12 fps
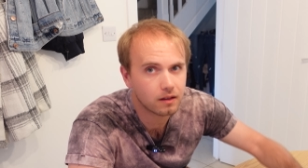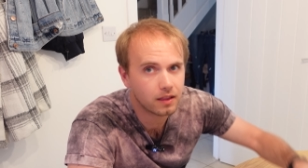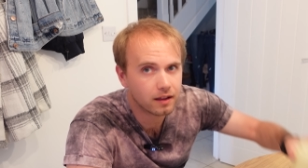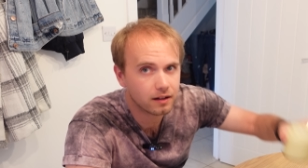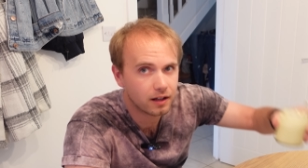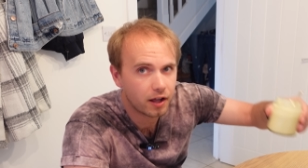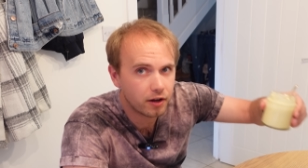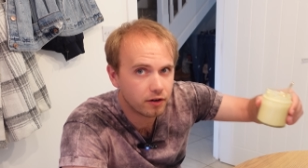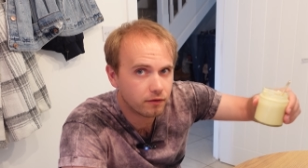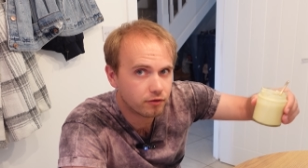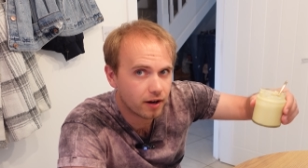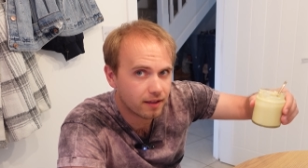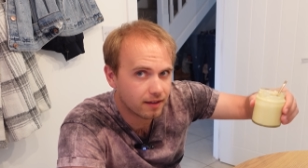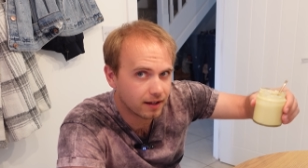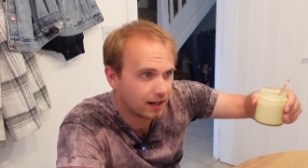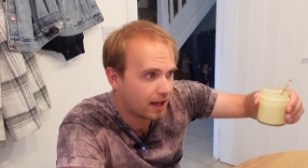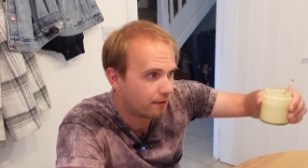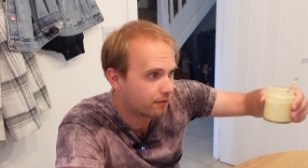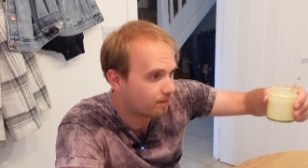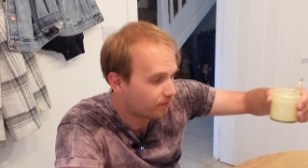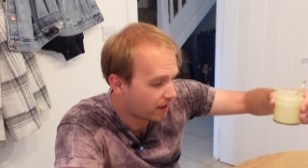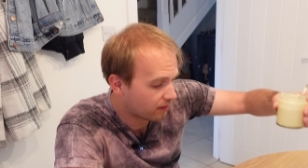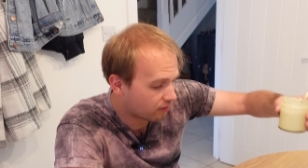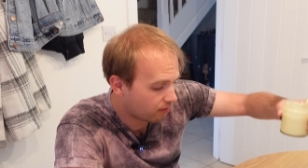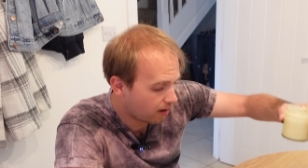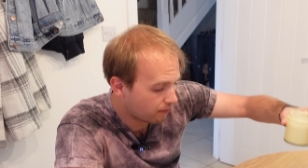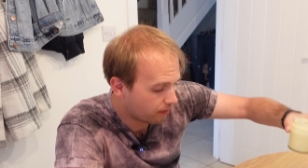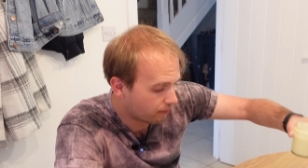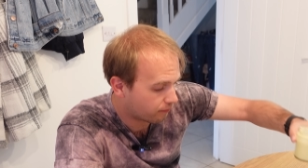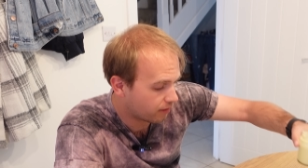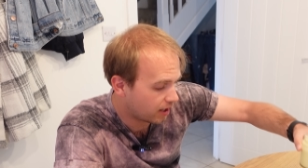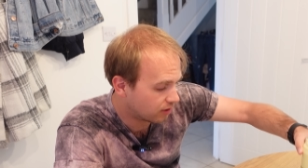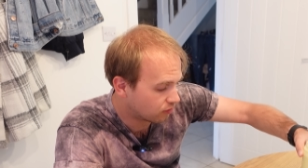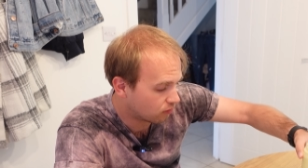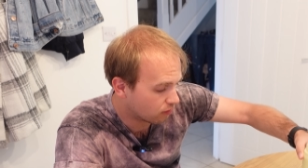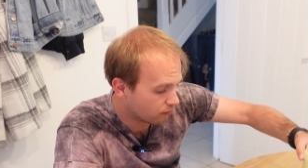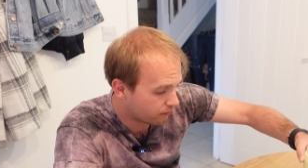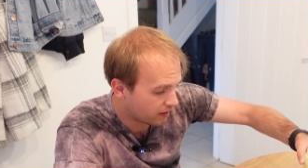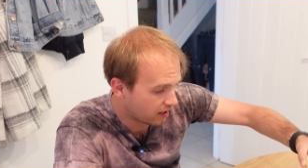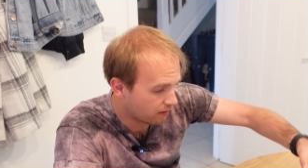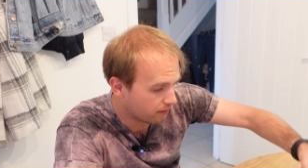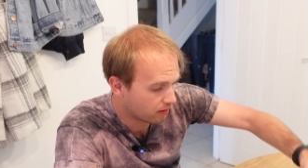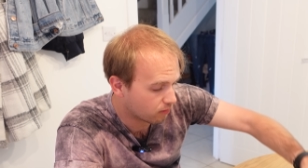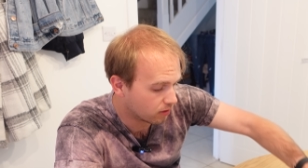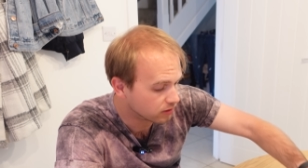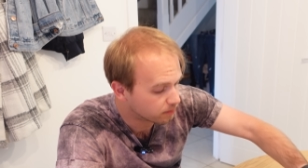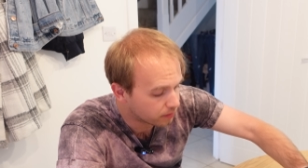There's a load of dressing left, and that's great for the fridge or if any of us want to